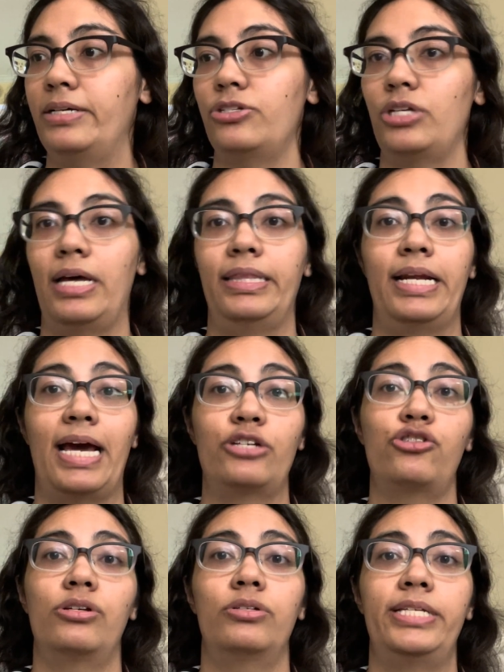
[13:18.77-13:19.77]
on the
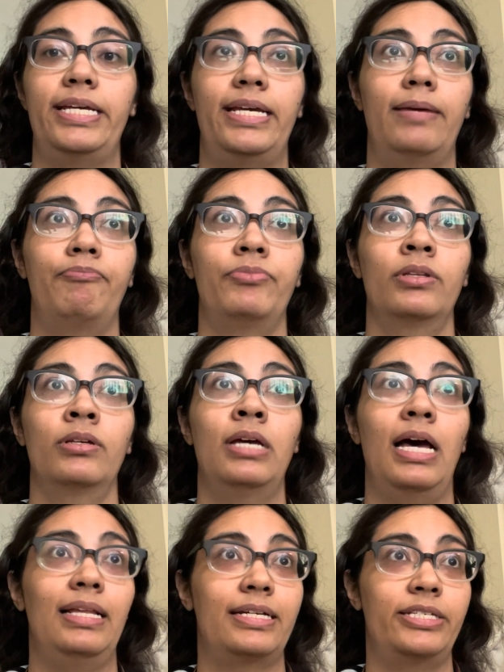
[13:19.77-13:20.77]
national team,
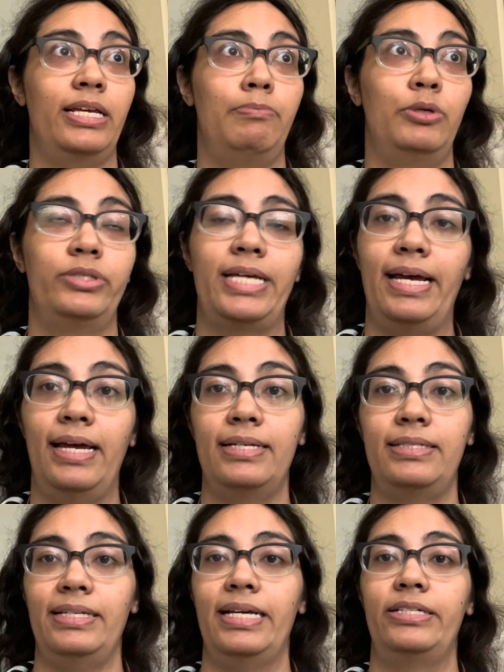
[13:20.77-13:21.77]
Alexia
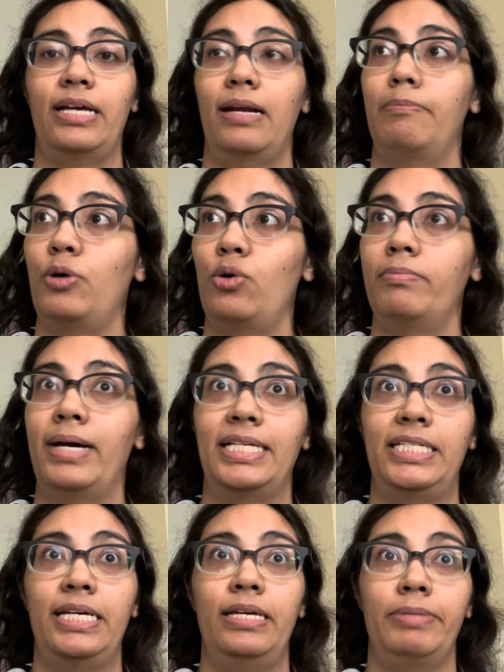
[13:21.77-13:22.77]
Putellas, Aitana
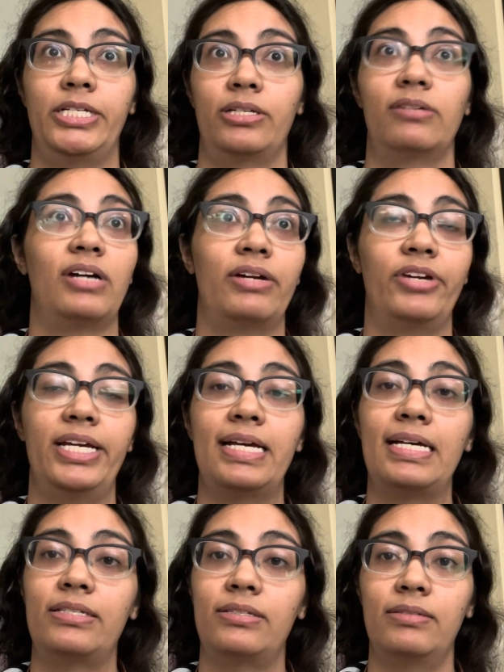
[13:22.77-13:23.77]
Bonmati, Misa
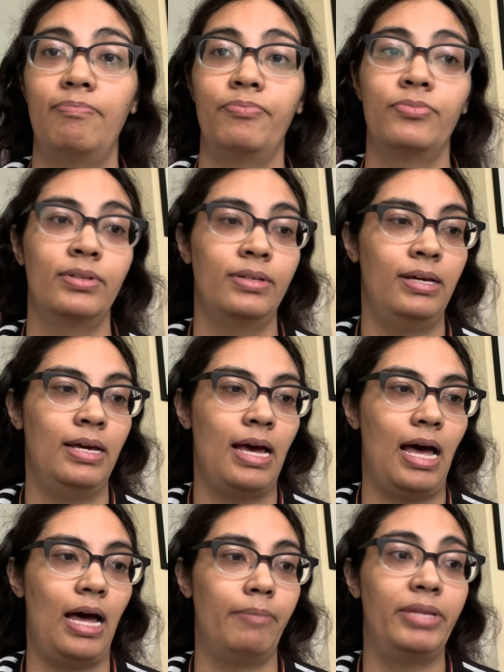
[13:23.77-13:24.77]
Rodriguez,
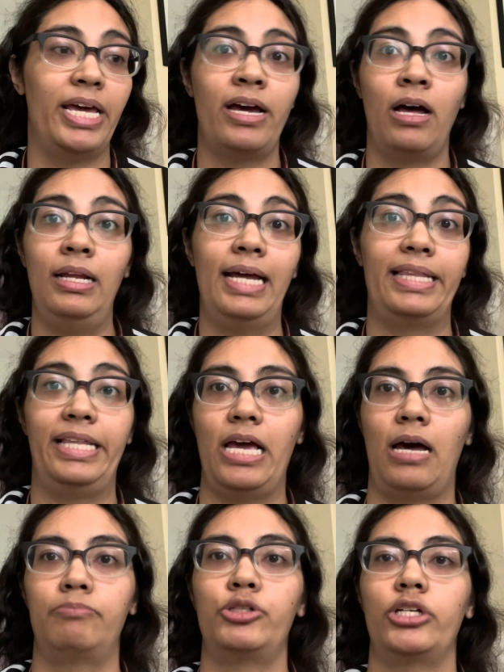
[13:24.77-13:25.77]
they all had the
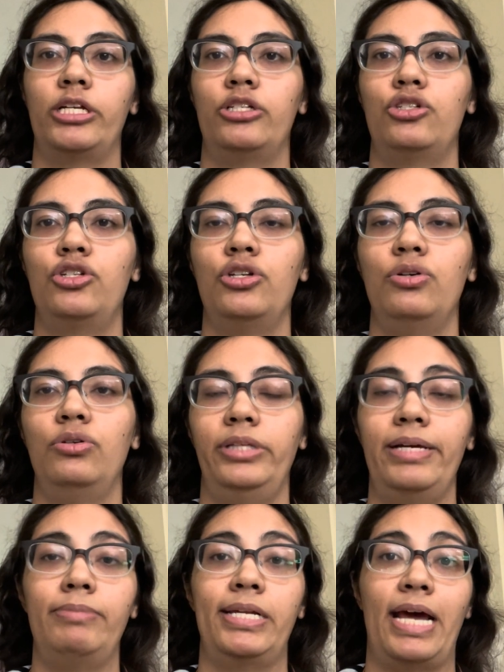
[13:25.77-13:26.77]
option to
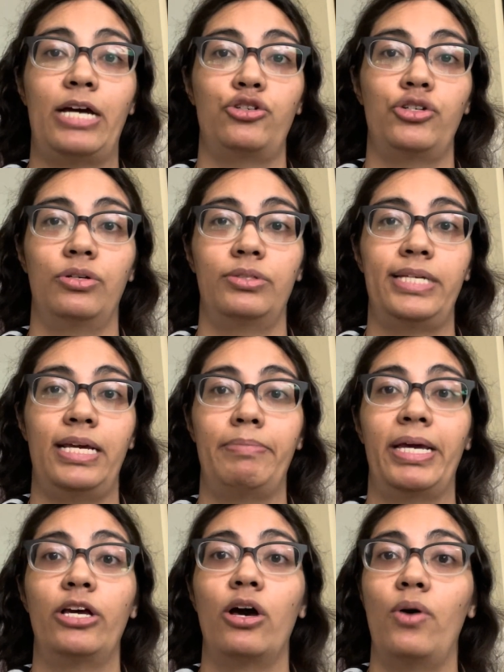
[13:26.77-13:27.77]
leave the national team
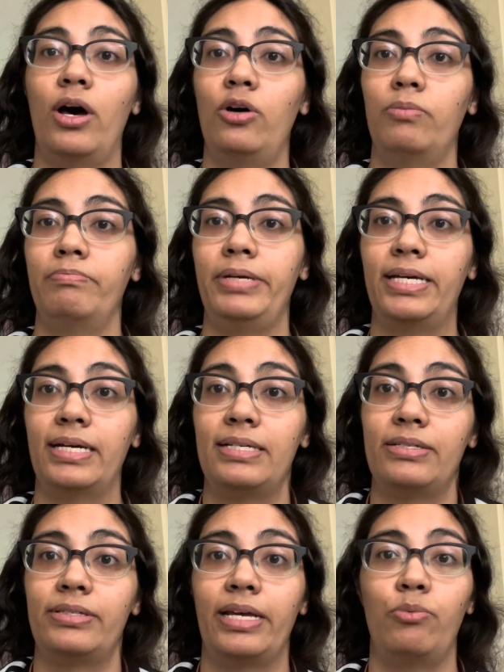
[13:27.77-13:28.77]
and go home
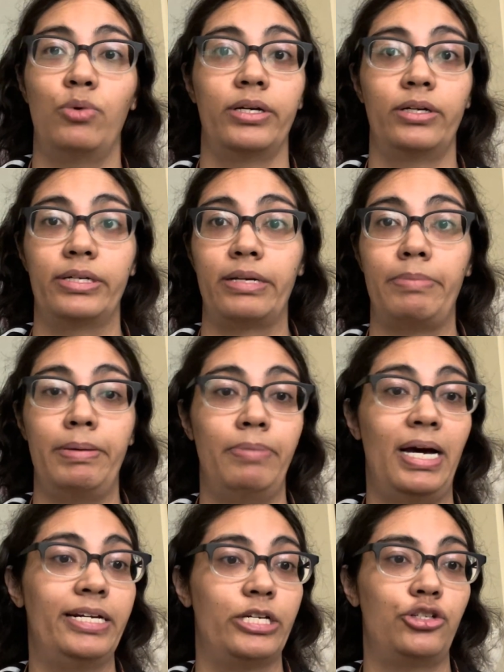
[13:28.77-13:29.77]
because they weren't going to be
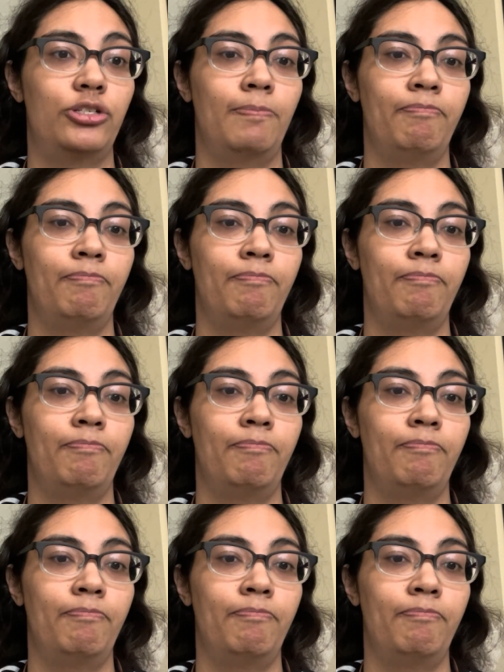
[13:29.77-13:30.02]
punished.